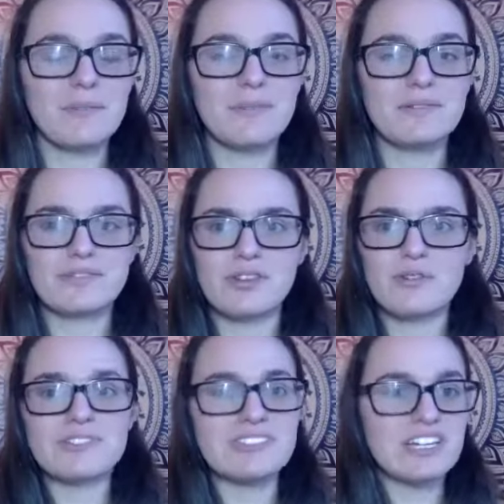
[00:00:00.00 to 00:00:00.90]

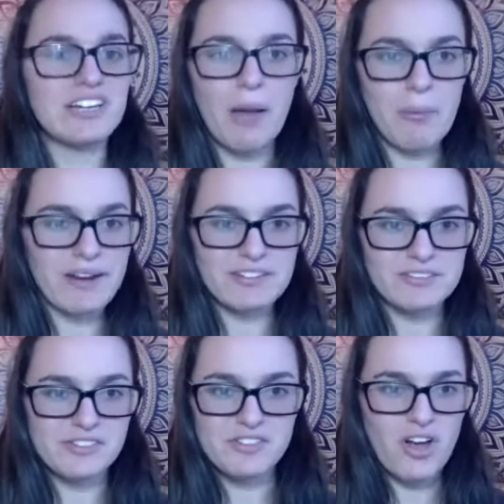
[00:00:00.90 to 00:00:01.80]
normally
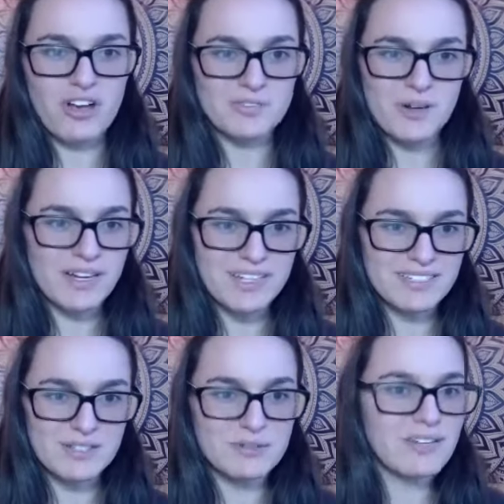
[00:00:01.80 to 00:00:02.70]
copywriters cost what,
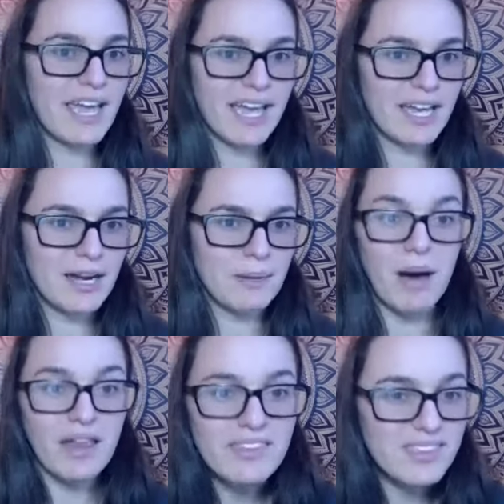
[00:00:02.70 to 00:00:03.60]
$2K a
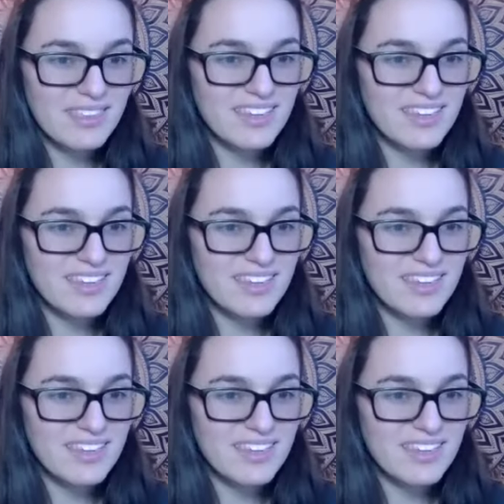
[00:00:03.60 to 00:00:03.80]
month.